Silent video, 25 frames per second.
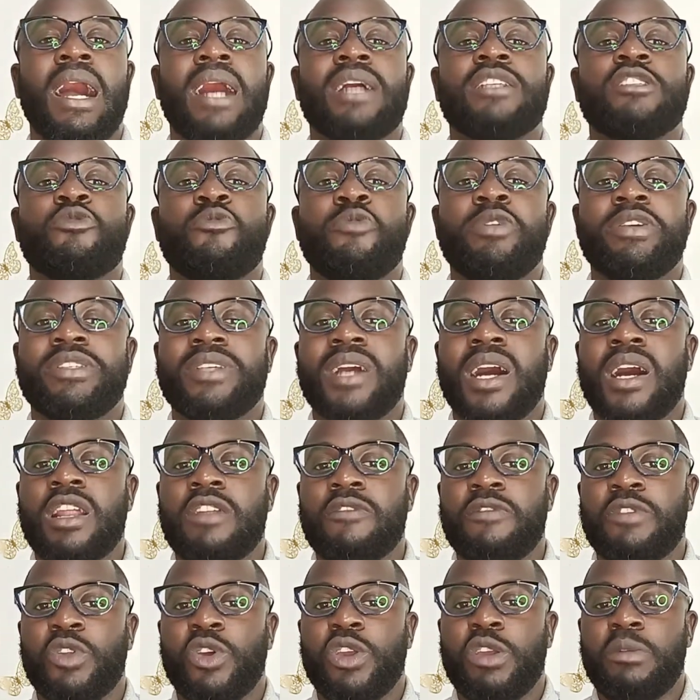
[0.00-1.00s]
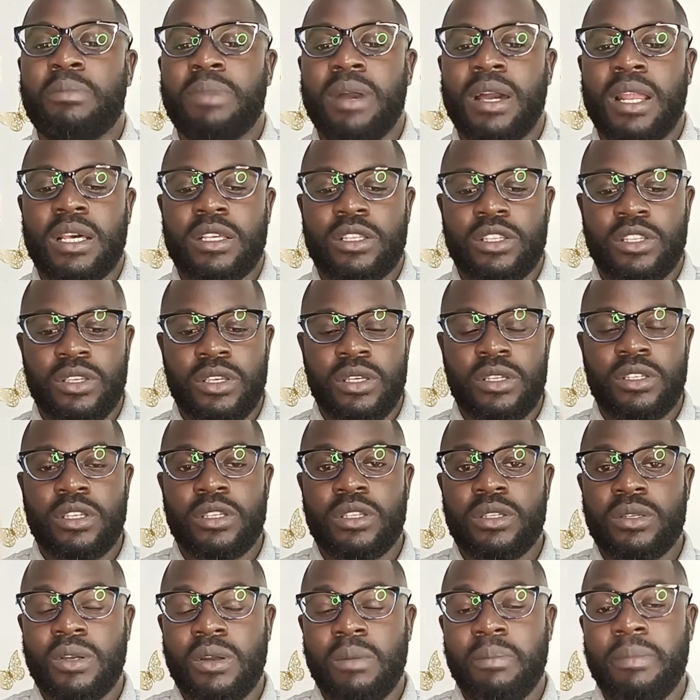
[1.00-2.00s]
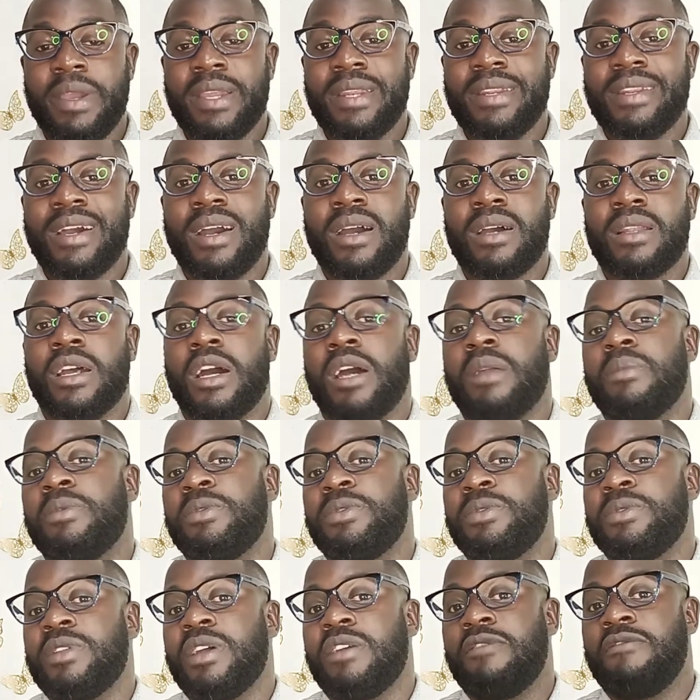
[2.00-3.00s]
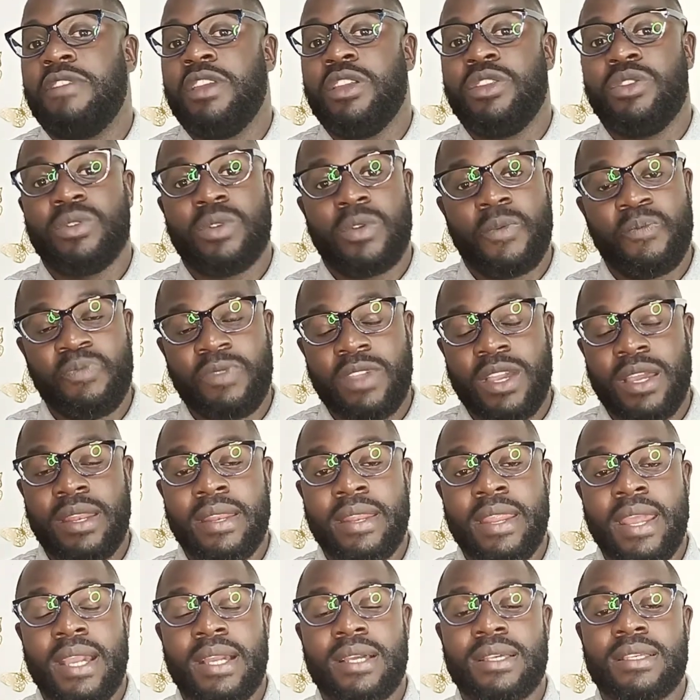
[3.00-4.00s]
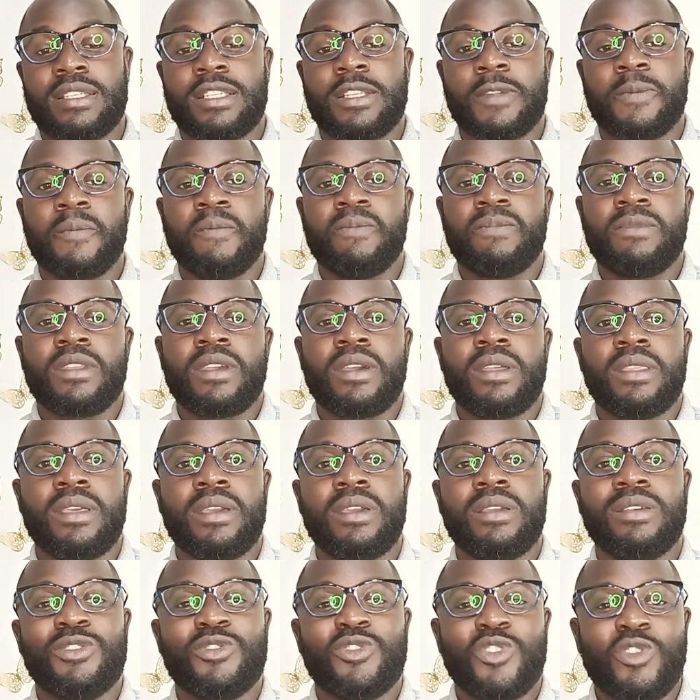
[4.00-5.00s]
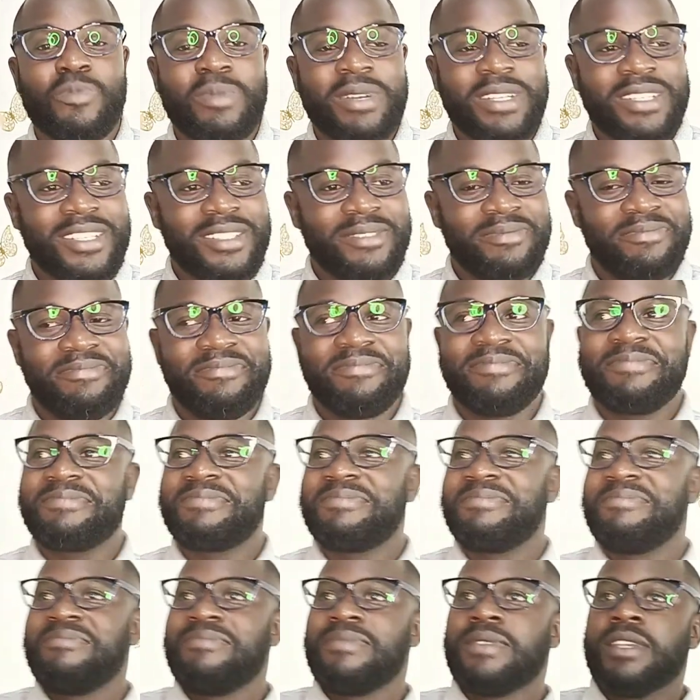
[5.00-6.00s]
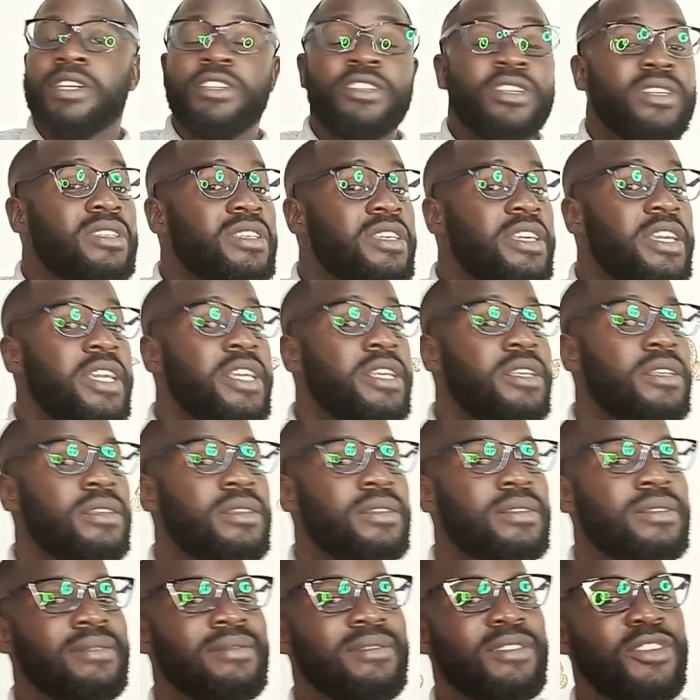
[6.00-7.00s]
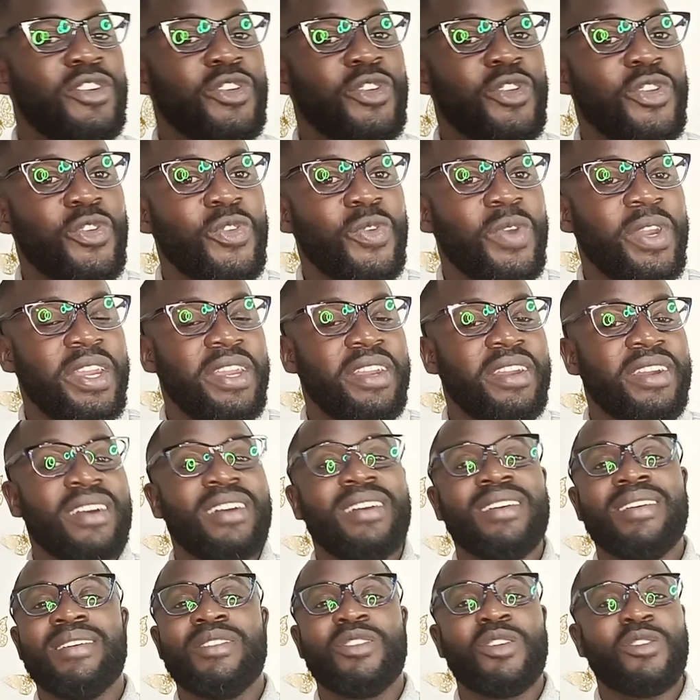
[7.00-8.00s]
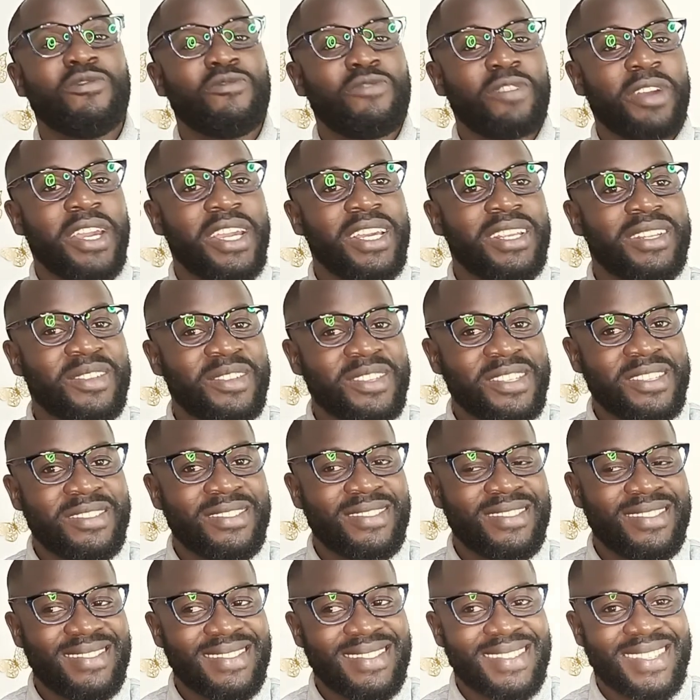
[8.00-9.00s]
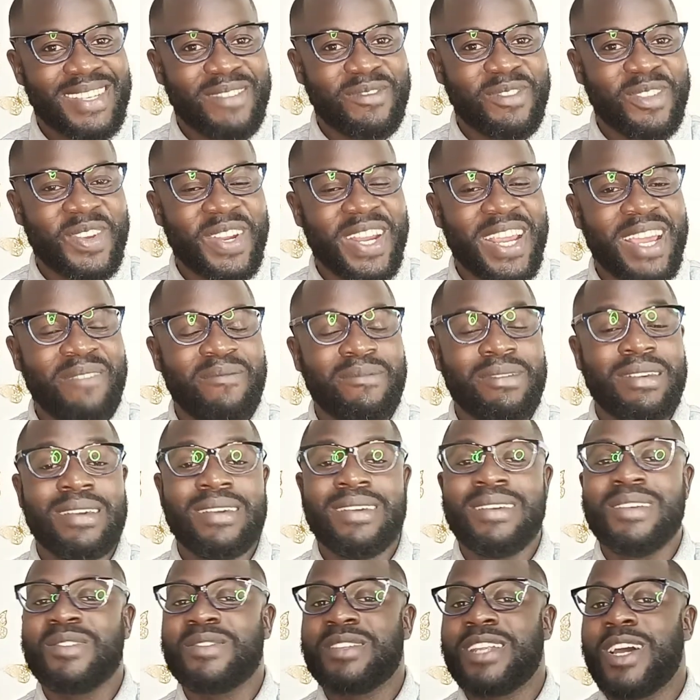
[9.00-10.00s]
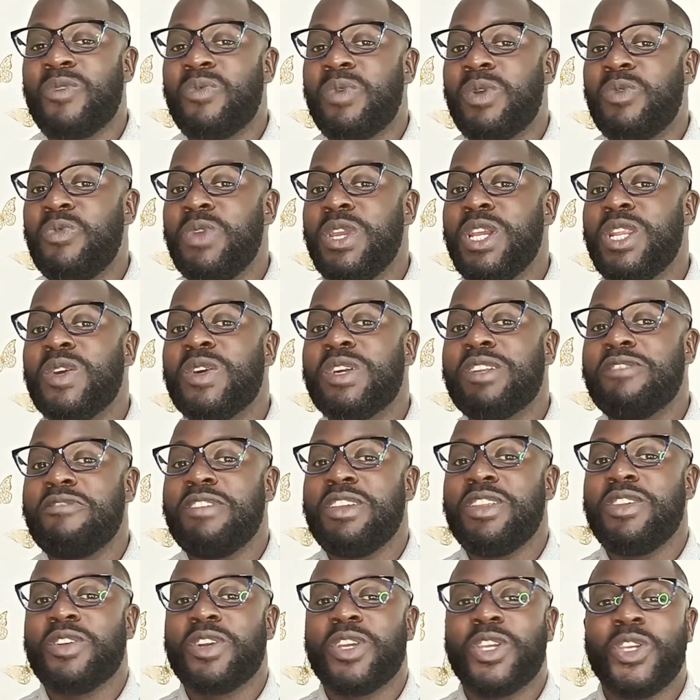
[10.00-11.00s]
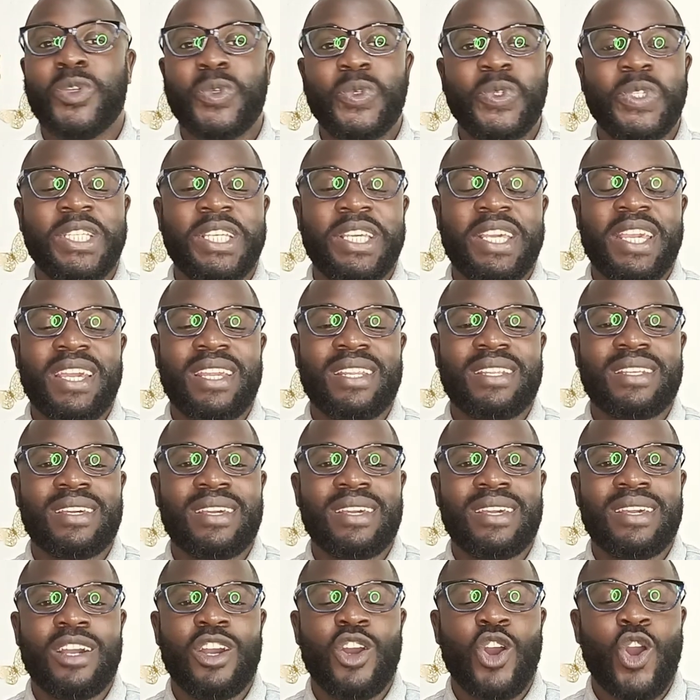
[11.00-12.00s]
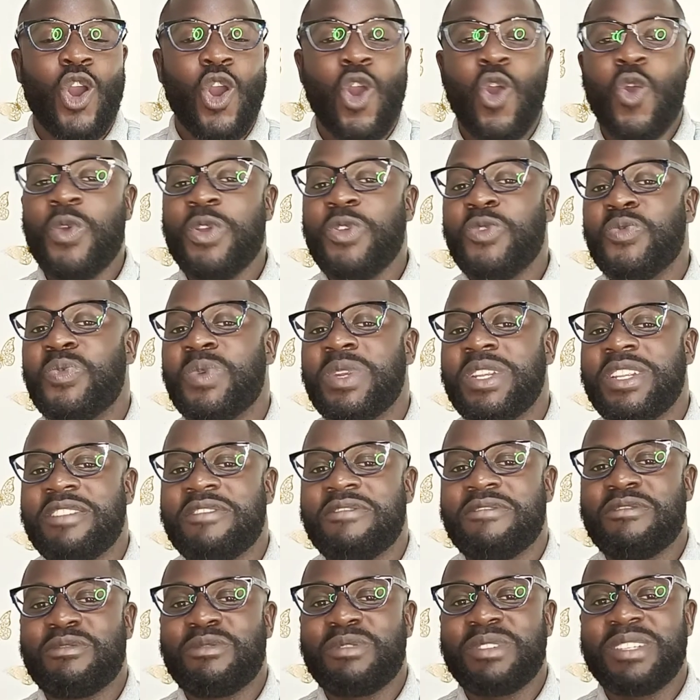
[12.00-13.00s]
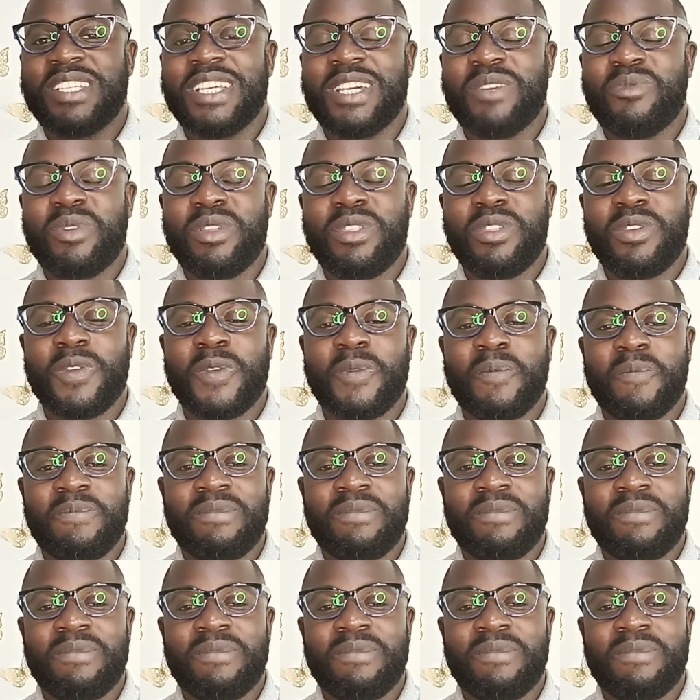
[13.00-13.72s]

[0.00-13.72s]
as a result of mono imbalance, just comment down and we'll do that video next. Thank you so much. Just in case you're new here, don't forget to subscribe so that when we load a video, you see it. Always wonderful to stay with